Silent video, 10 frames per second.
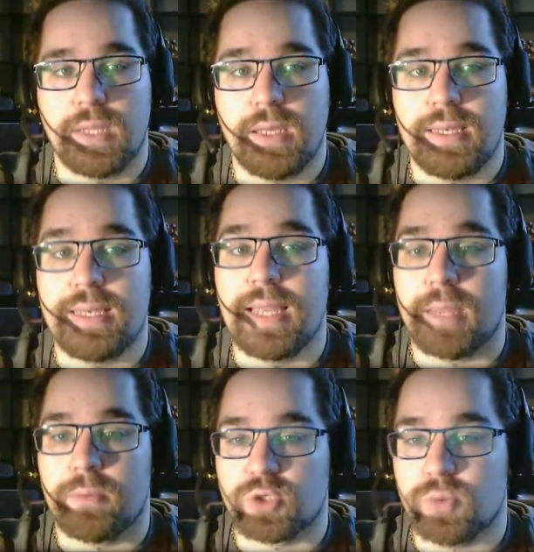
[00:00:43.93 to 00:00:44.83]

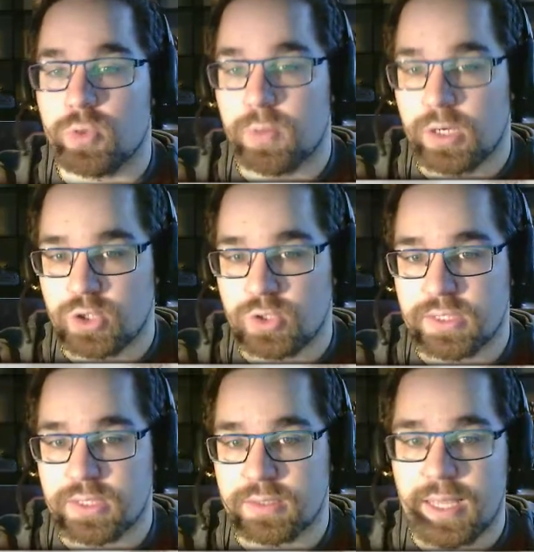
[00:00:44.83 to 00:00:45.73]
Nightmarsh Pokemon,
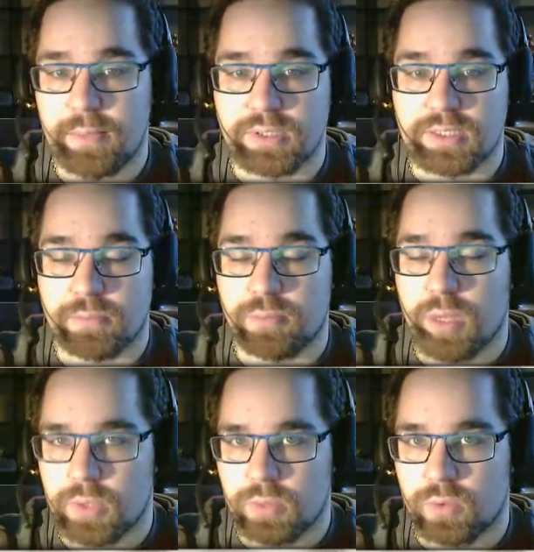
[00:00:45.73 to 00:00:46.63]
Joltik, Lampent, and
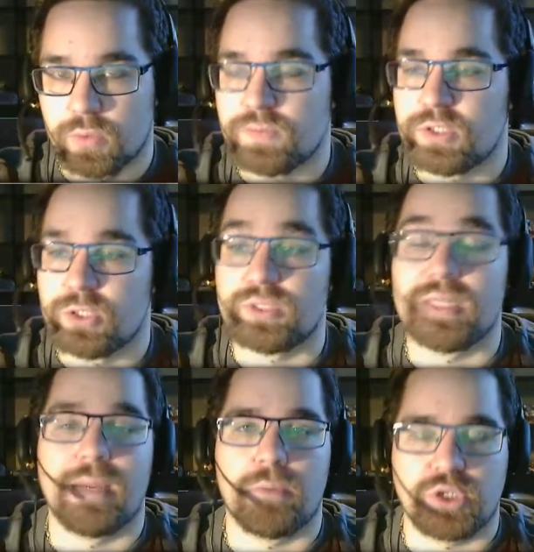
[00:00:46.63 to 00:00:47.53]
Pumpkaboo, to use the
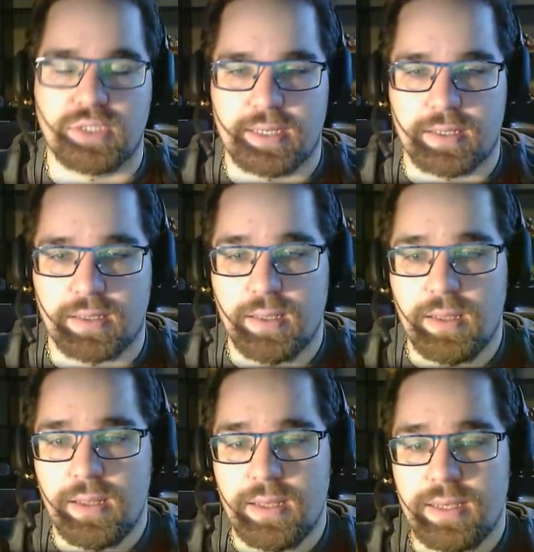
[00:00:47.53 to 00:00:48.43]
Nightmarsh attack.
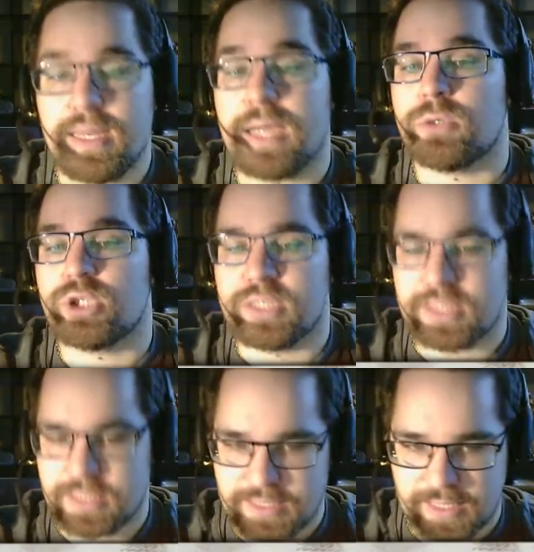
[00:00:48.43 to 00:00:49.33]
Nightmarsh is
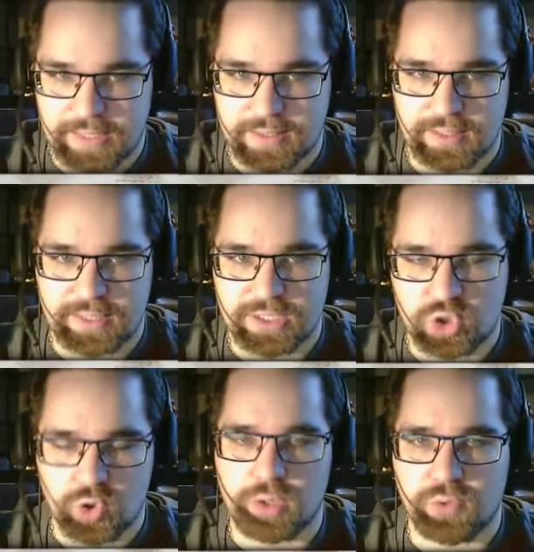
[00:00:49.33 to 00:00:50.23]
an attack that gets
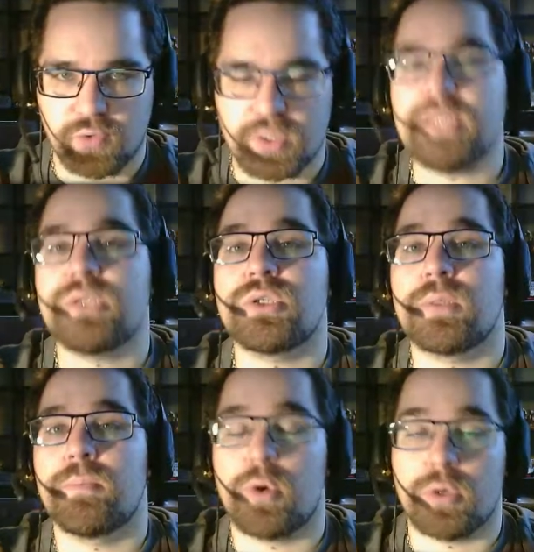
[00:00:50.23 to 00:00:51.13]
stronger for each
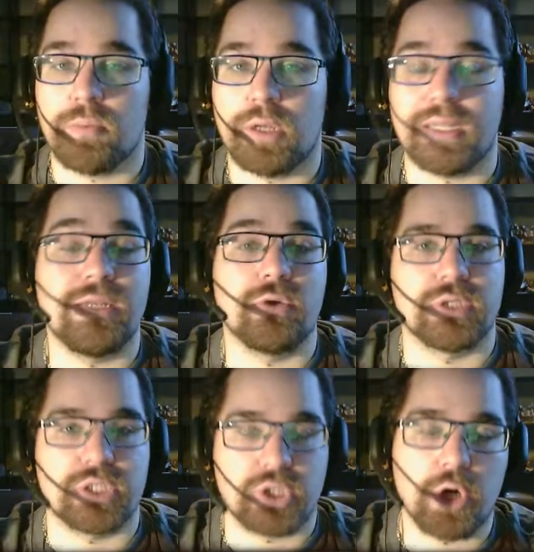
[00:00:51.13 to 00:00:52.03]
Pokemon in your
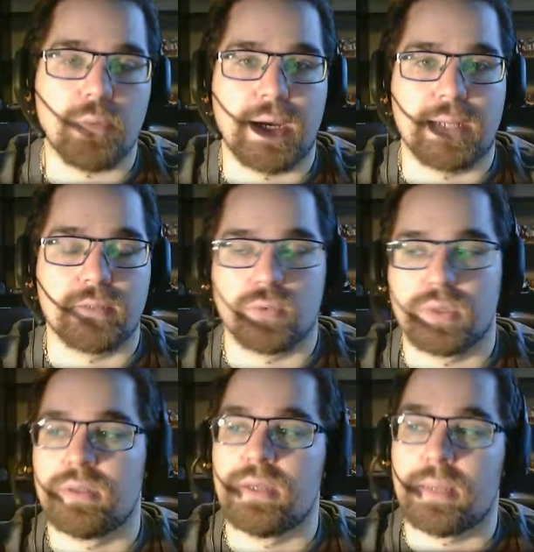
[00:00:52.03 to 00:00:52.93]
discard pile with
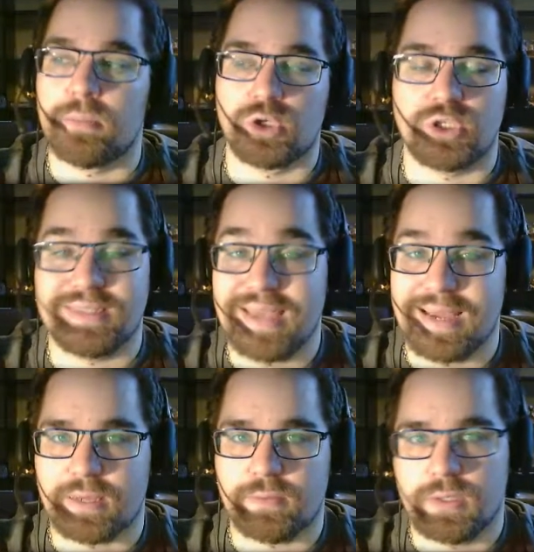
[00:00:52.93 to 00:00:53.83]
the Nightmarsh
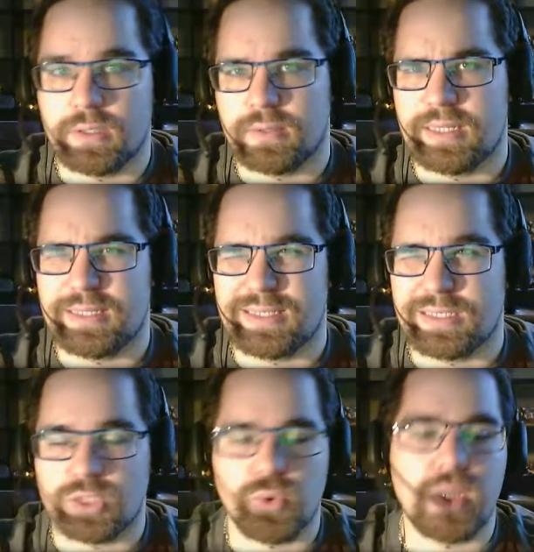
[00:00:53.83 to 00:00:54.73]
attack, and it does
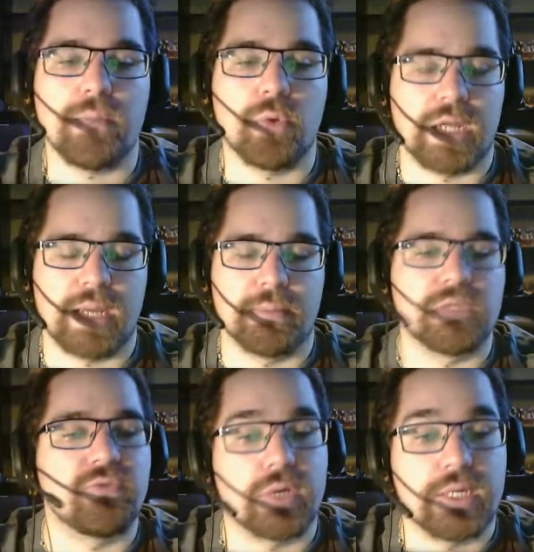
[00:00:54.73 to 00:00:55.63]
20 more damage
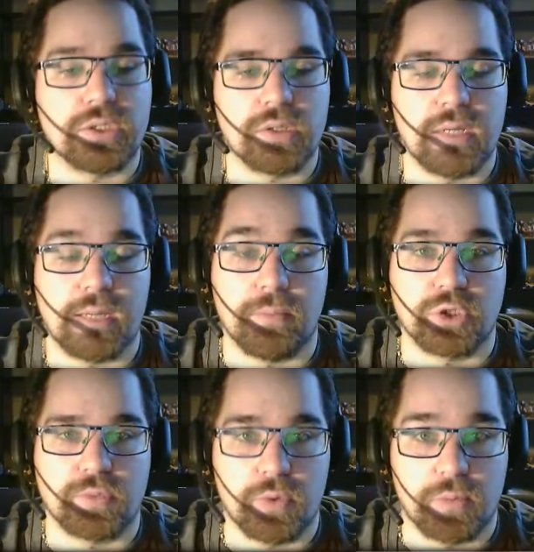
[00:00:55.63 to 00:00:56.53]
for each
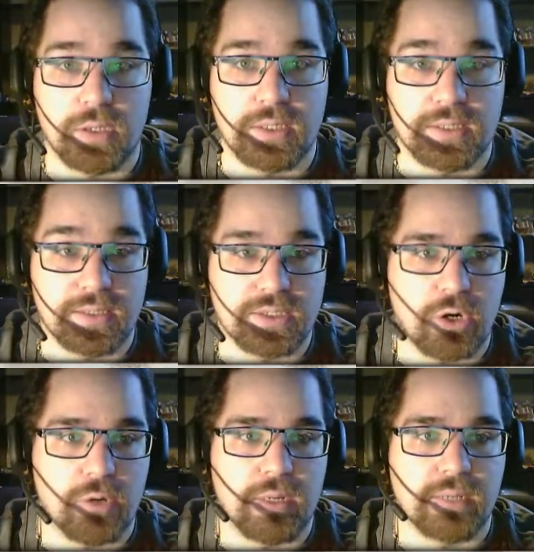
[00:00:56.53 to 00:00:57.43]
Nightmarsh Pokemon in the discard pile.